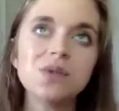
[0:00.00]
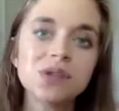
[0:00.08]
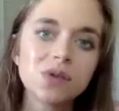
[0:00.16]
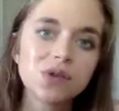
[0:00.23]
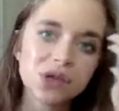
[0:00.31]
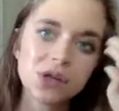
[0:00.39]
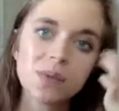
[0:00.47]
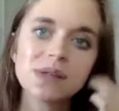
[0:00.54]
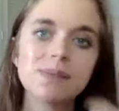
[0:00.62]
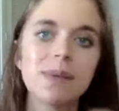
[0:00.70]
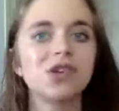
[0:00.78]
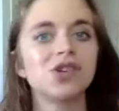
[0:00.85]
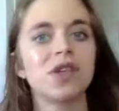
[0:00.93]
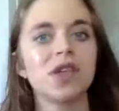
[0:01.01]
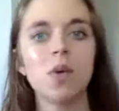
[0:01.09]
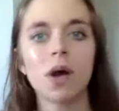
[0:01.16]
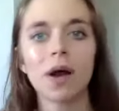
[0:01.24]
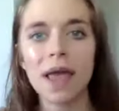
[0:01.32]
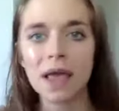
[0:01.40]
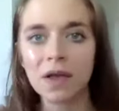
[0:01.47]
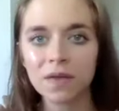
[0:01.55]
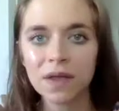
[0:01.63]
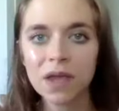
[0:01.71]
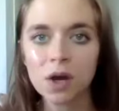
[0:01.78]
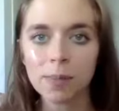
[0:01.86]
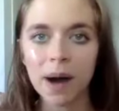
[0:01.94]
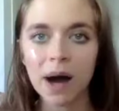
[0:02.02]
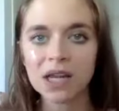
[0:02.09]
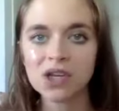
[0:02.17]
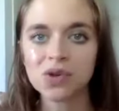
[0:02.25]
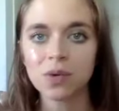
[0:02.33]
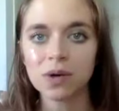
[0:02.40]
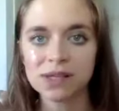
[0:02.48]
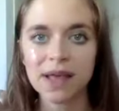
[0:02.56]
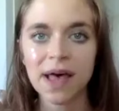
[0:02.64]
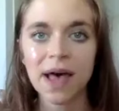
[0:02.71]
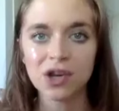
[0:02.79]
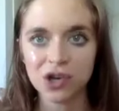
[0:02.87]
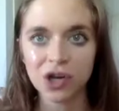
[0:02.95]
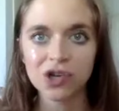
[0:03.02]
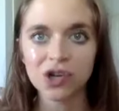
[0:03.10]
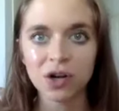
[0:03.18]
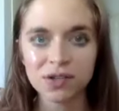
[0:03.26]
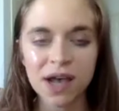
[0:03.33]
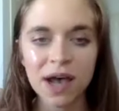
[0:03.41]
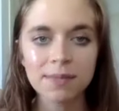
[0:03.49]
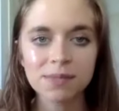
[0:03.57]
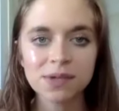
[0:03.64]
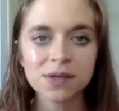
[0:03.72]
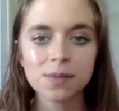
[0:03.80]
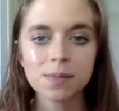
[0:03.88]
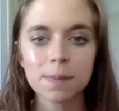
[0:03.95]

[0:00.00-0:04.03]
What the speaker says: So just always make sure that you are angling your body towards the head judge at all times.